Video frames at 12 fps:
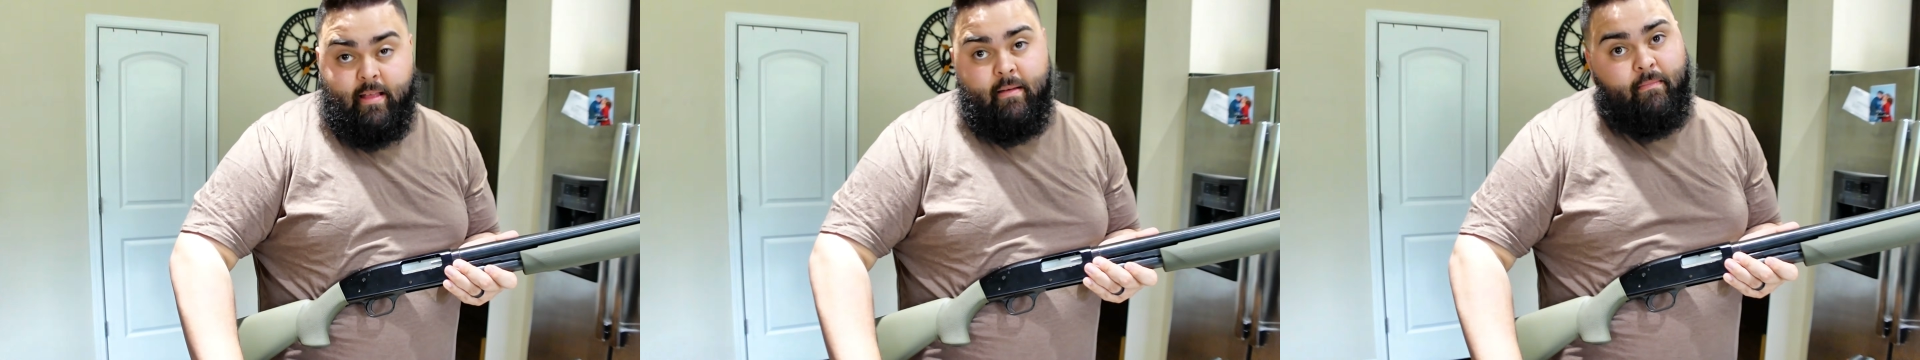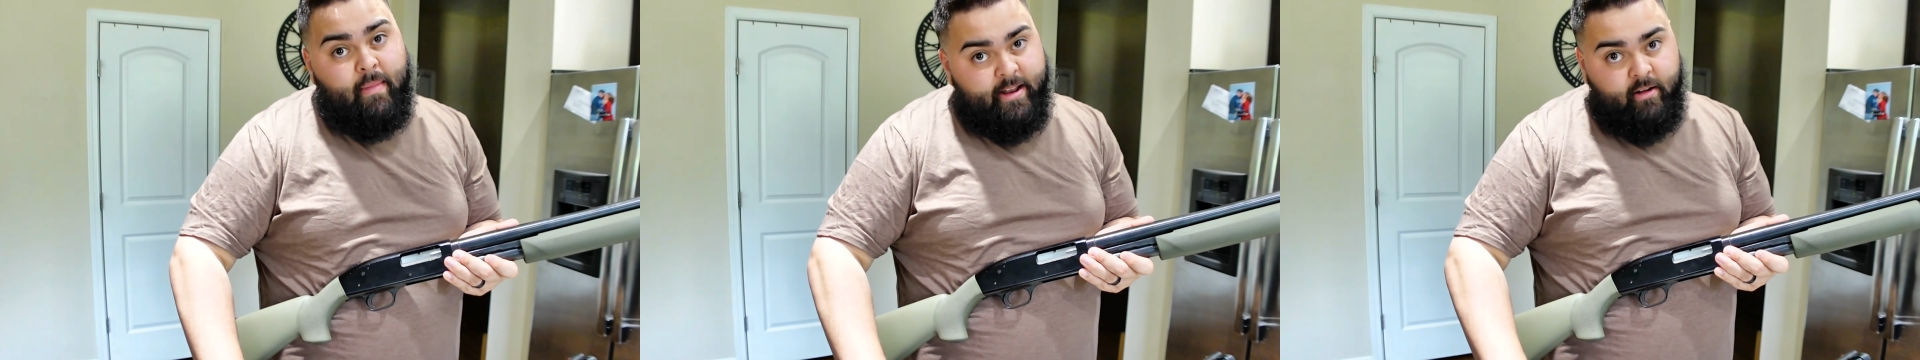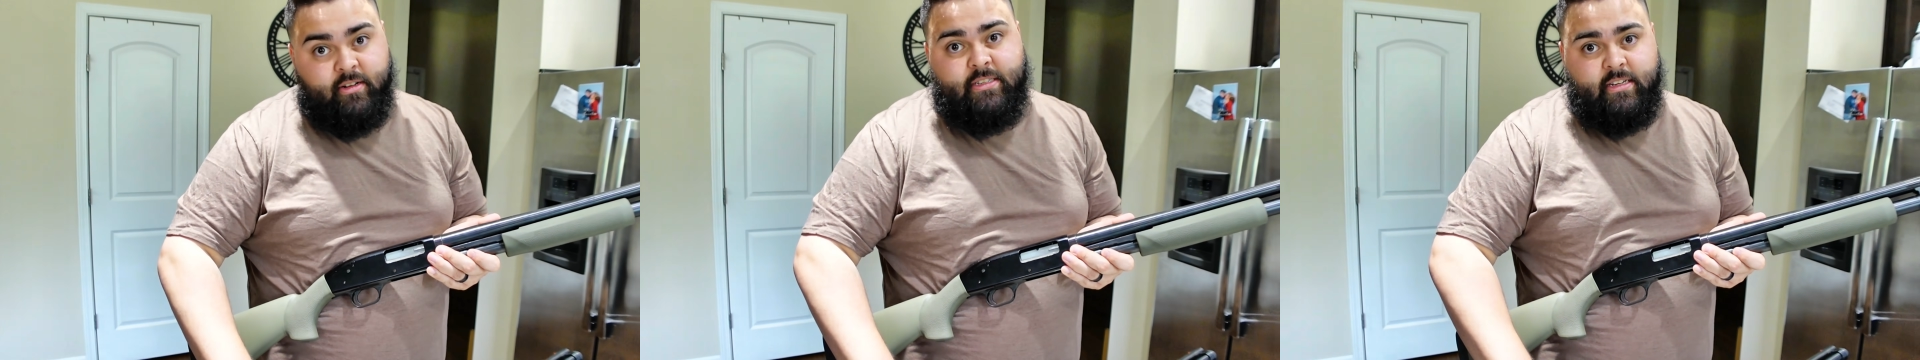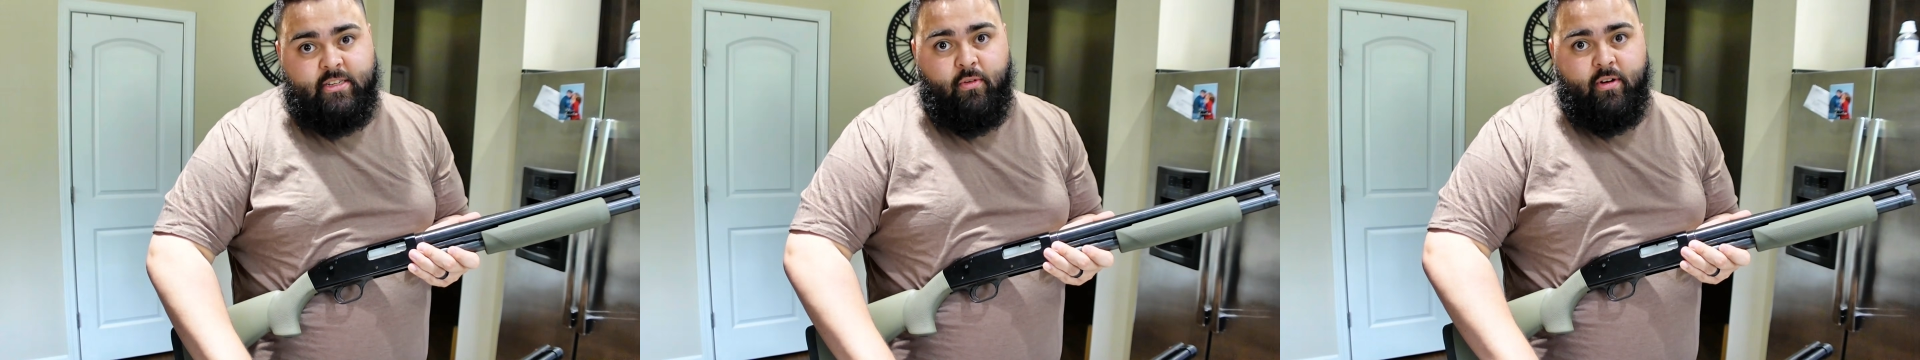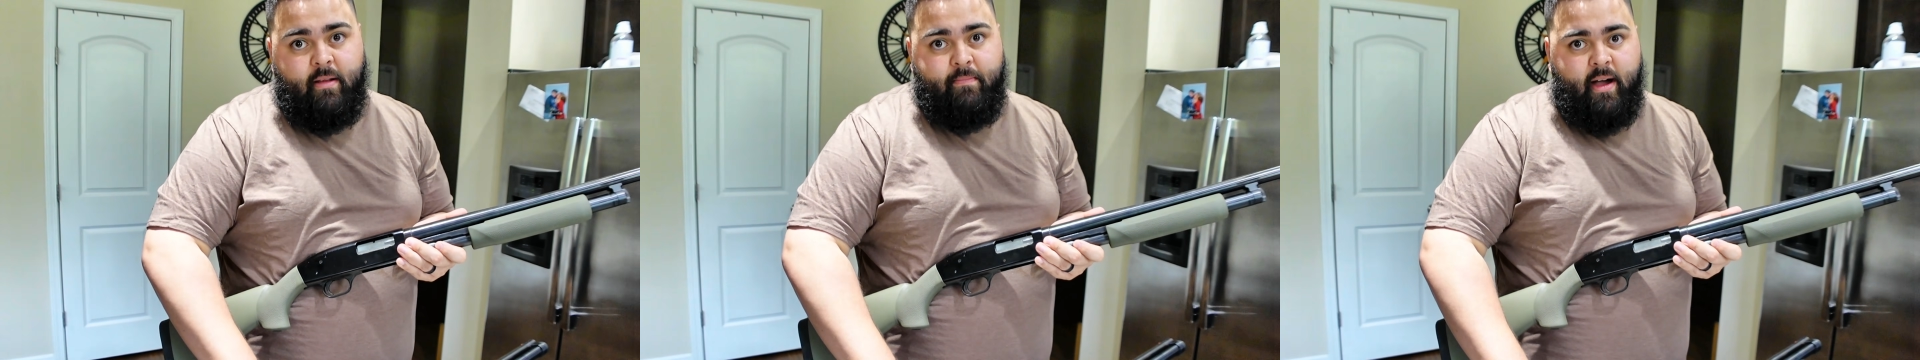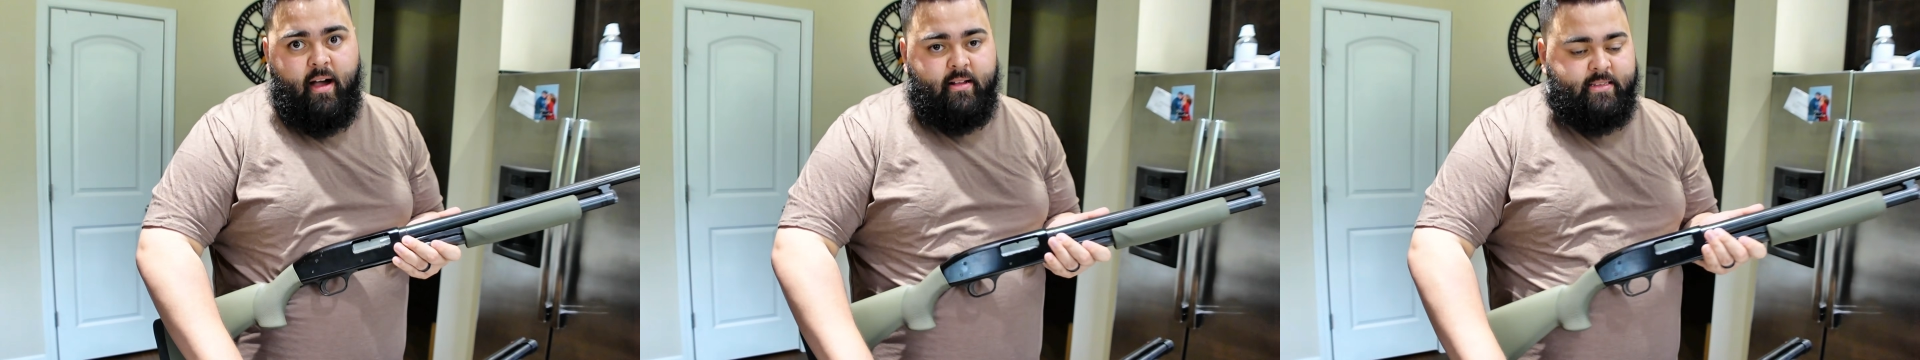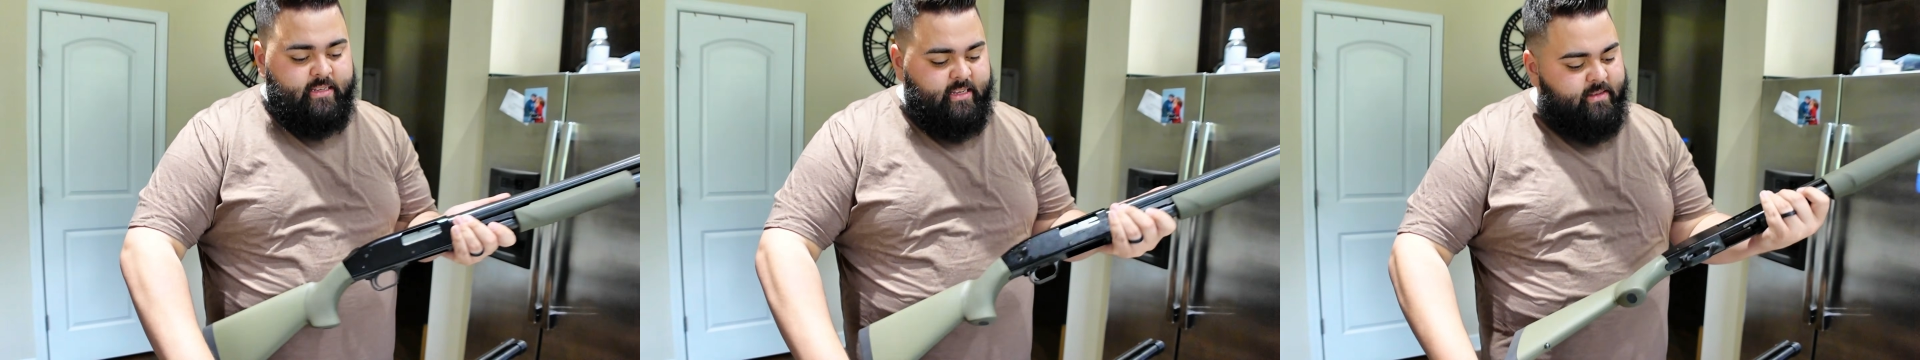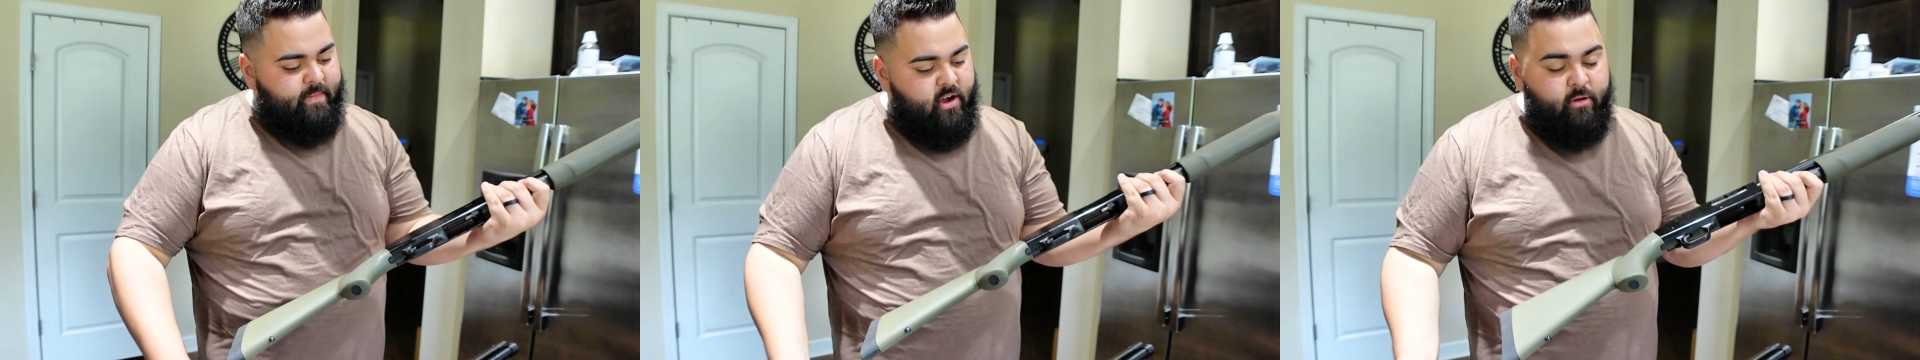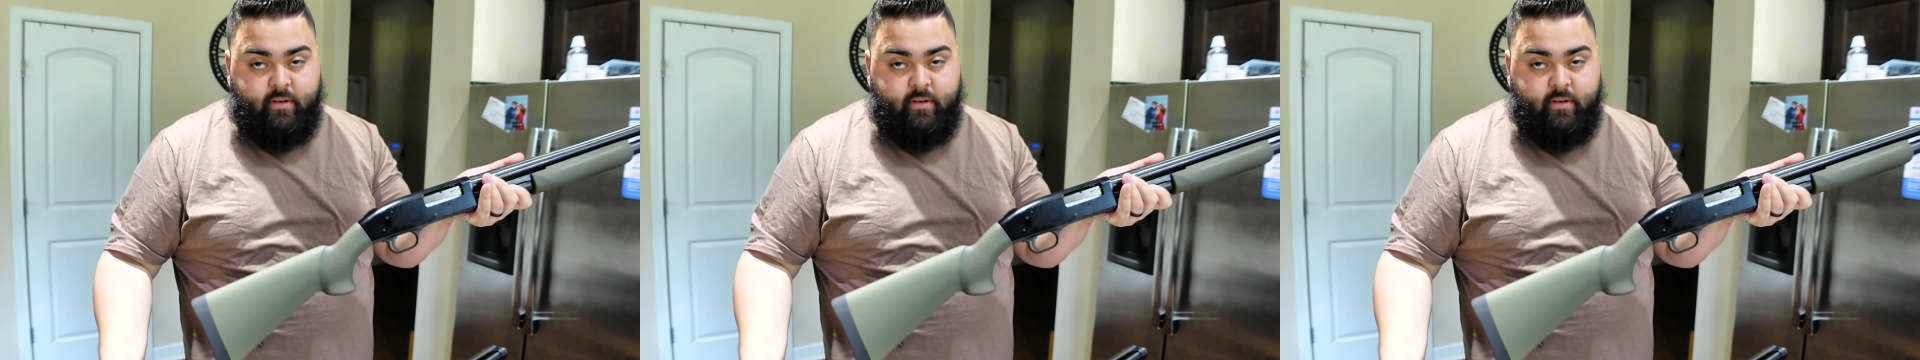Mine aren't stored in a box. This isn't my home